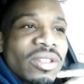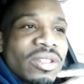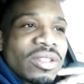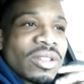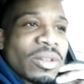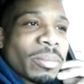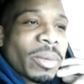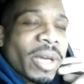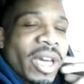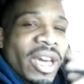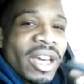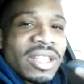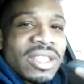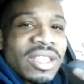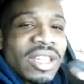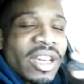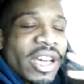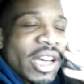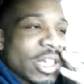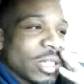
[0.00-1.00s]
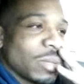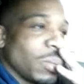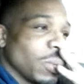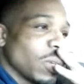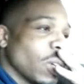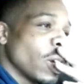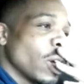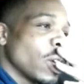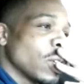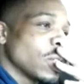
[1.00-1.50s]
the bad times,
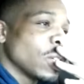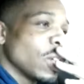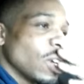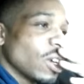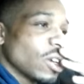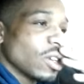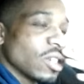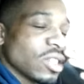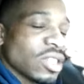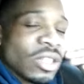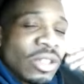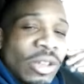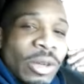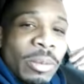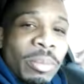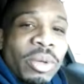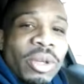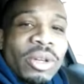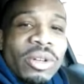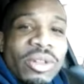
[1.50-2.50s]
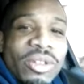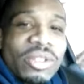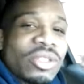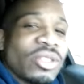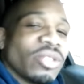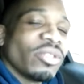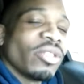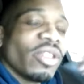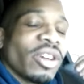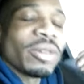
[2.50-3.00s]
because consider pure
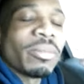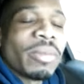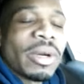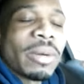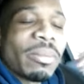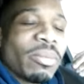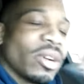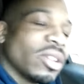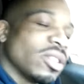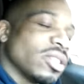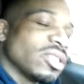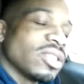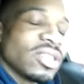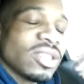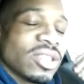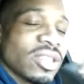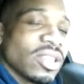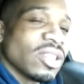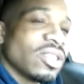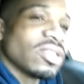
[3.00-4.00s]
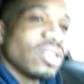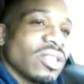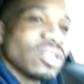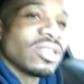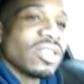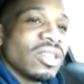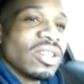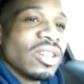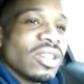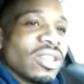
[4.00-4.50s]
joy, my brothers and sisters,